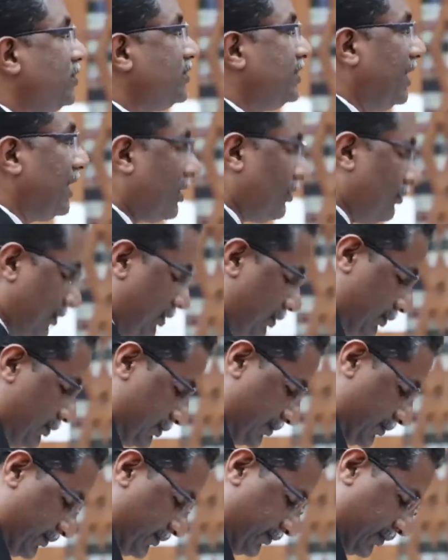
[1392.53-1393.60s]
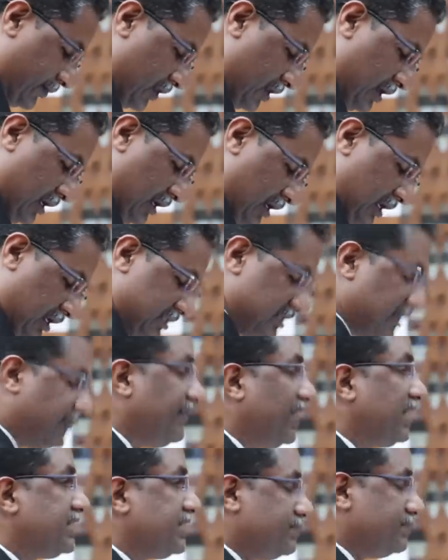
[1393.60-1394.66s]
around you. The
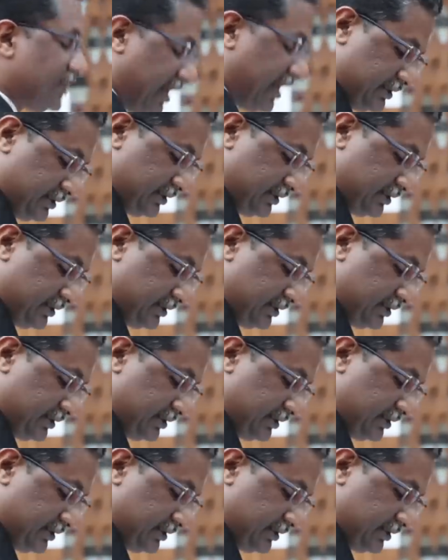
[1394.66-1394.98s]
victim rights